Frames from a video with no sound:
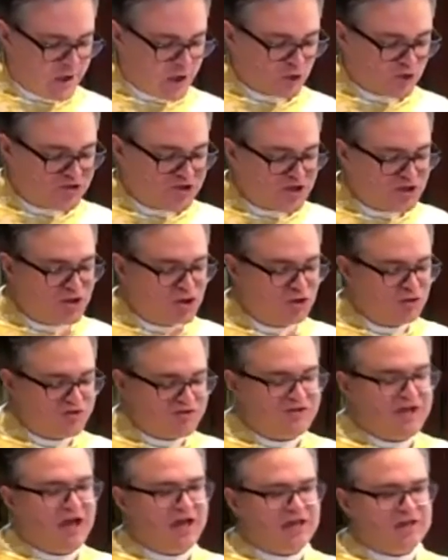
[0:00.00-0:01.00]
Her sister
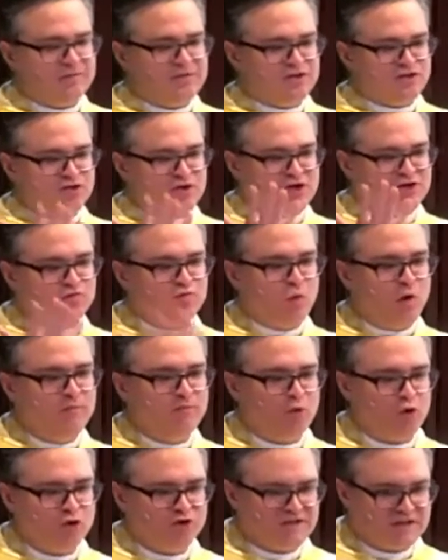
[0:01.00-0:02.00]
Chrysothemis tries
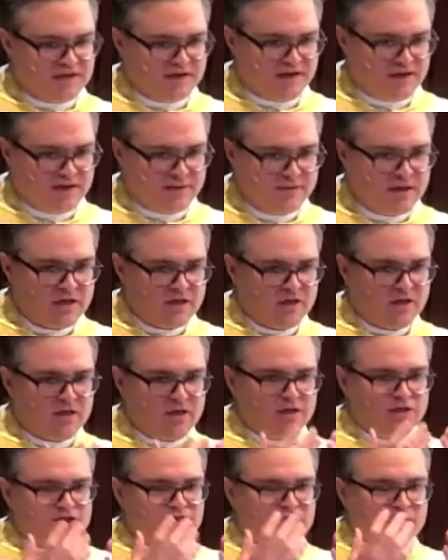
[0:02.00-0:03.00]
one more time
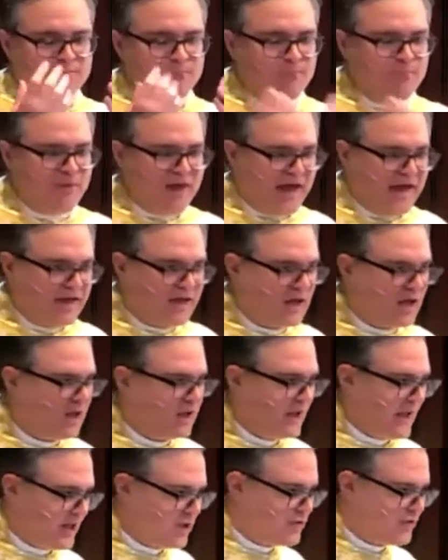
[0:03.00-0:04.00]
to beg
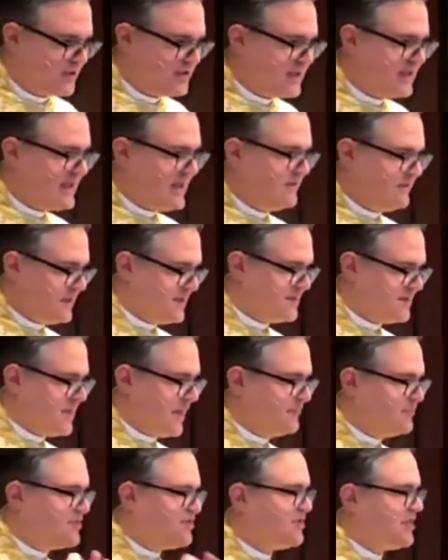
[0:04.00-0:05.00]
Electra to give this
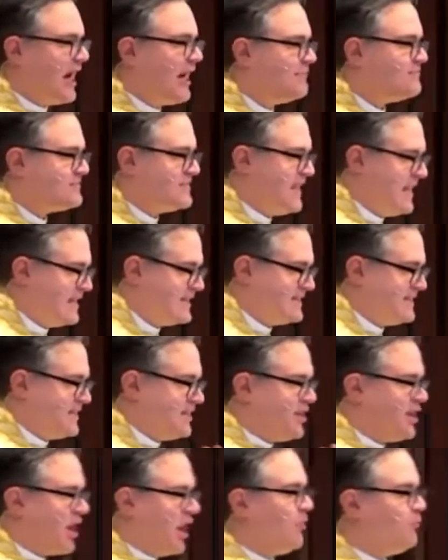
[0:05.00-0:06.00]
up. Stop
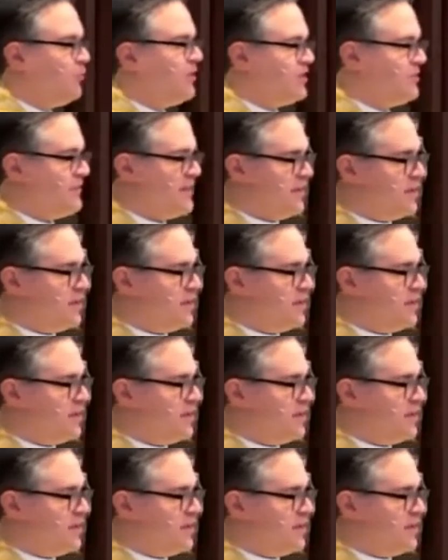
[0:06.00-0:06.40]
dancing. Come with